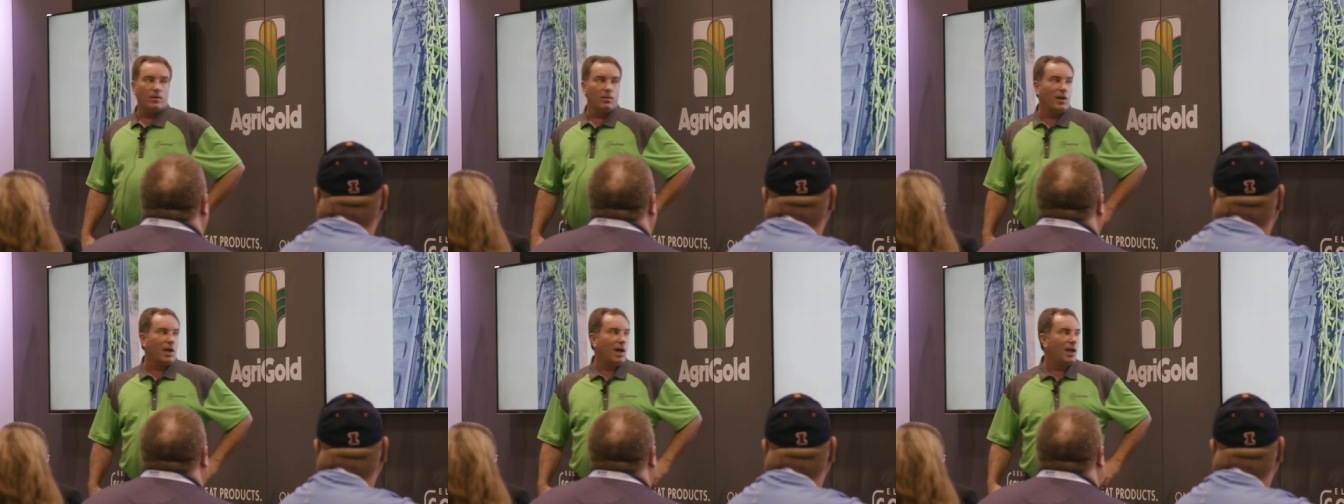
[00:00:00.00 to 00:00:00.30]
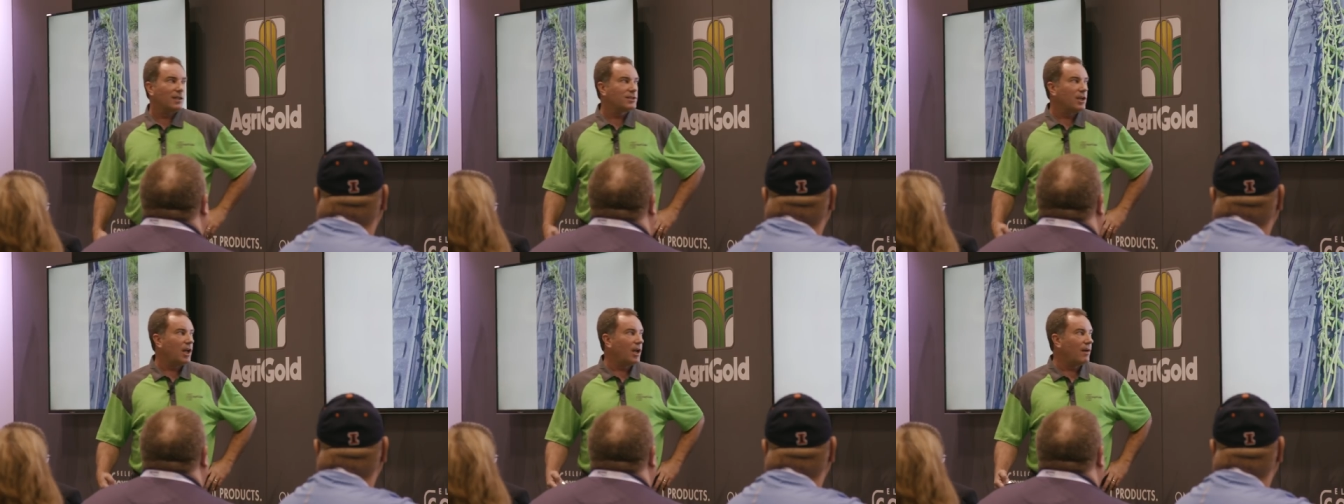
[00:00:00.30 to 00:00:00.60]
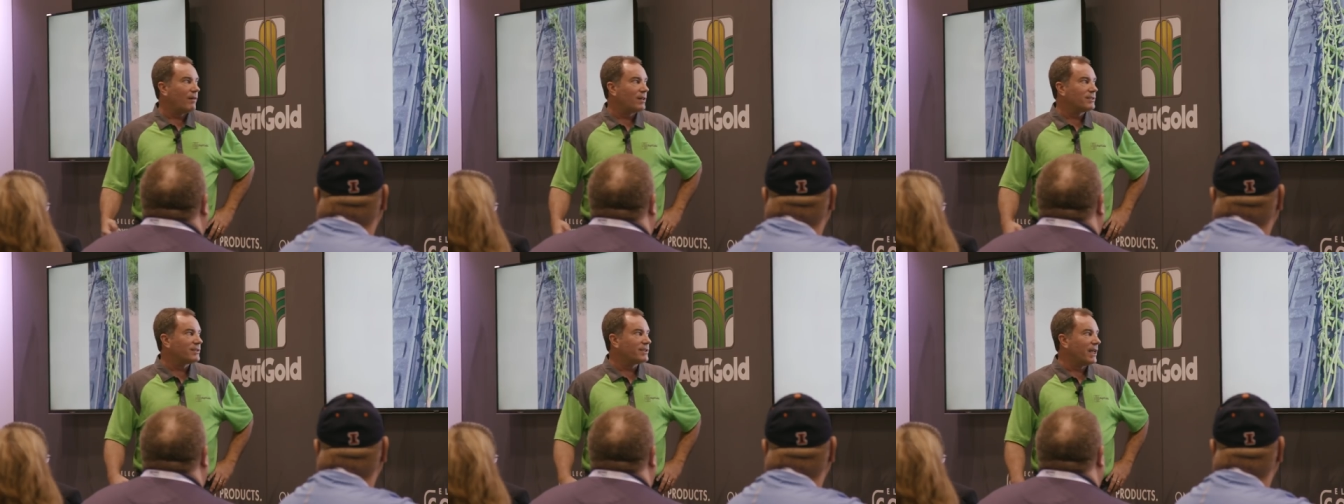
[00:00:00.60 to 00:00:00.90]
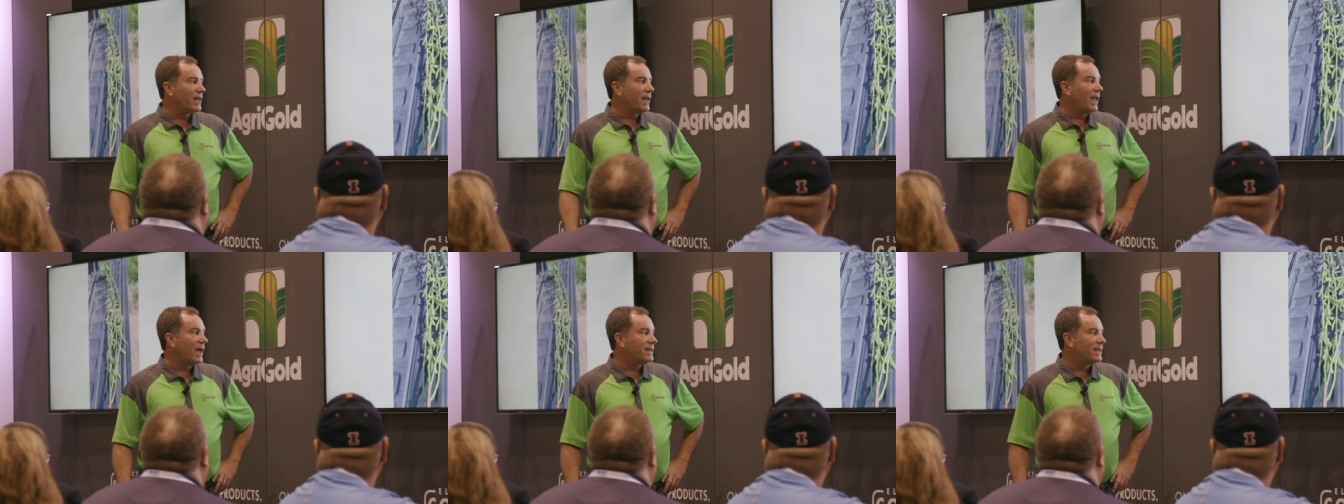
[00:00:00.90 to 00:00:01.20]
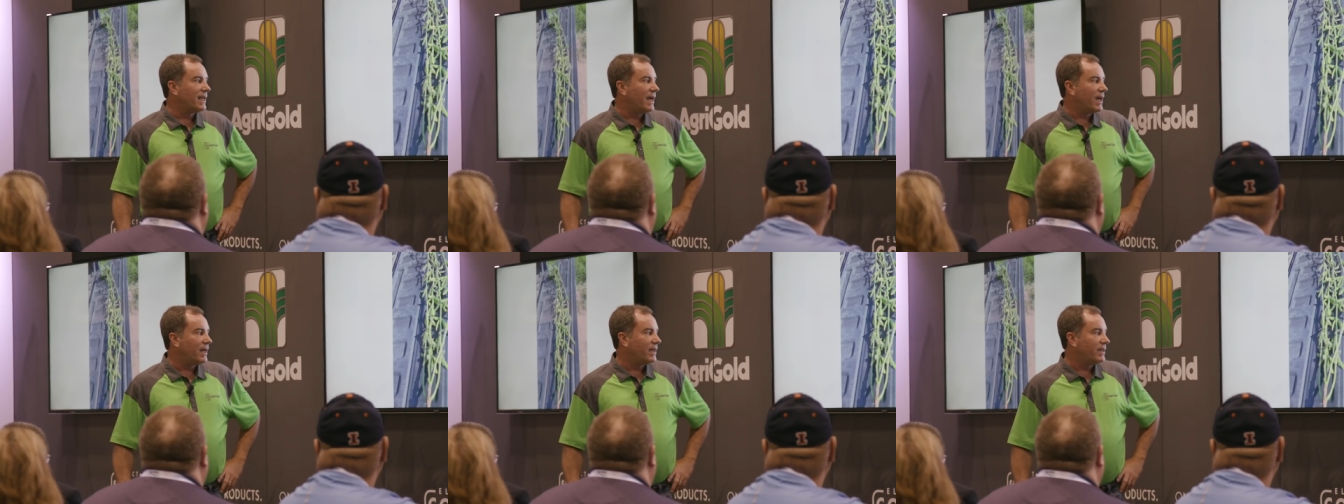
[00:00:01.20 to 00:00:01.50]
we lost all of our
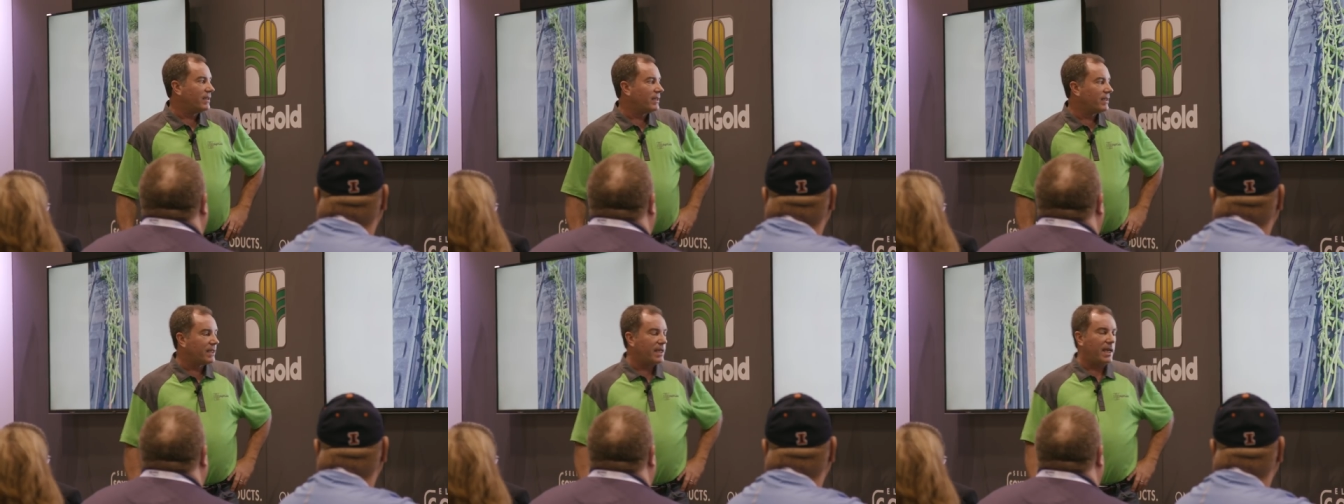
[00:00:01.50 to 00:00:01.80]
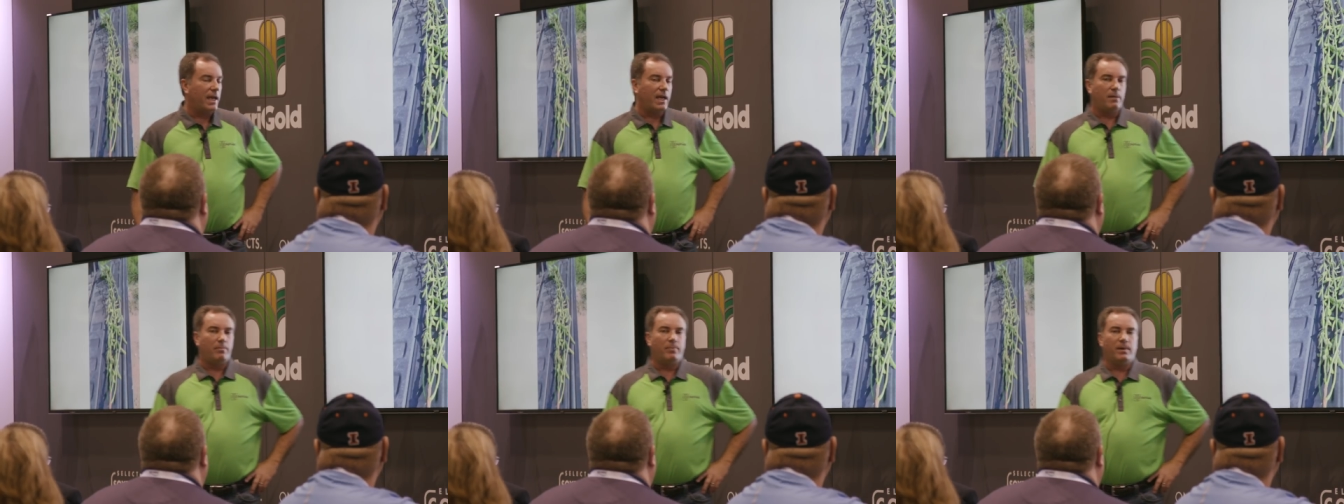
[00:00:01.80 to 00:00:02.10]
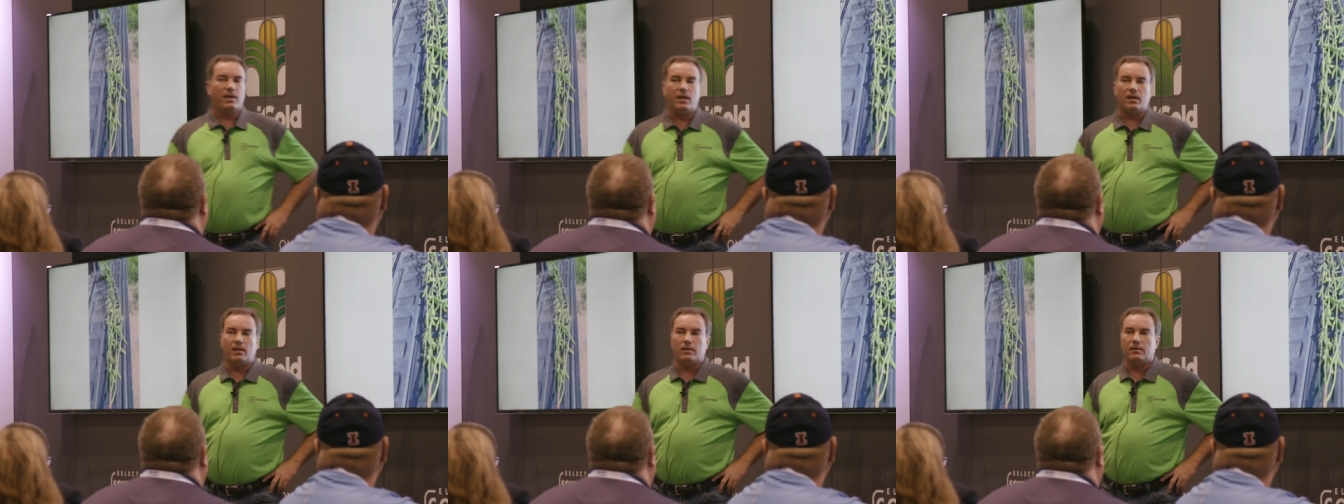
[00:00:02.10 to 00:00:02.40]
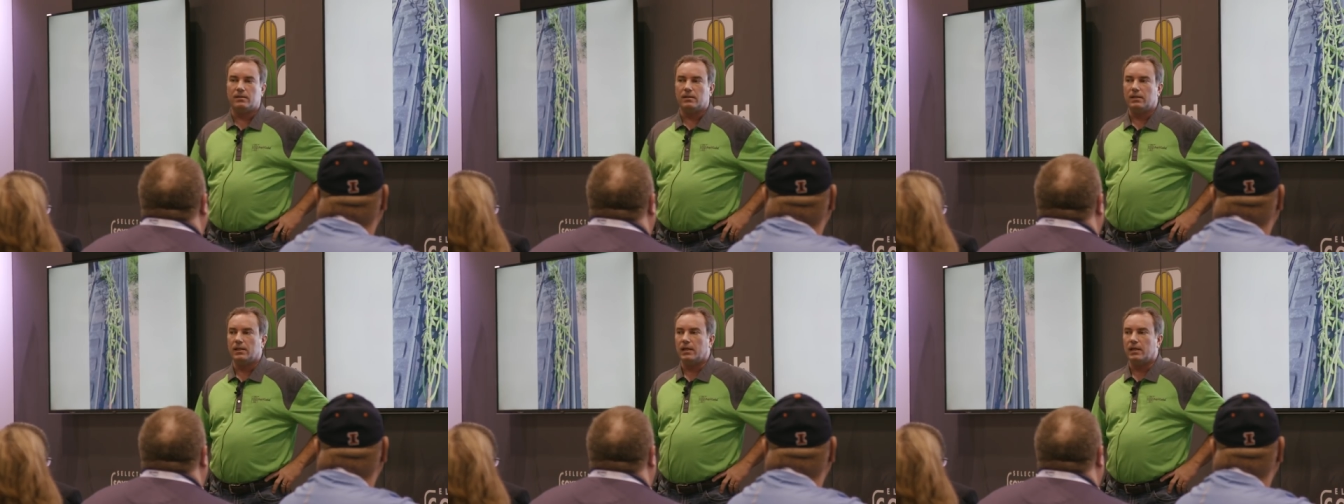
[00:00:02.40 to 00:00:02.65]
sunlight down into the canopy, and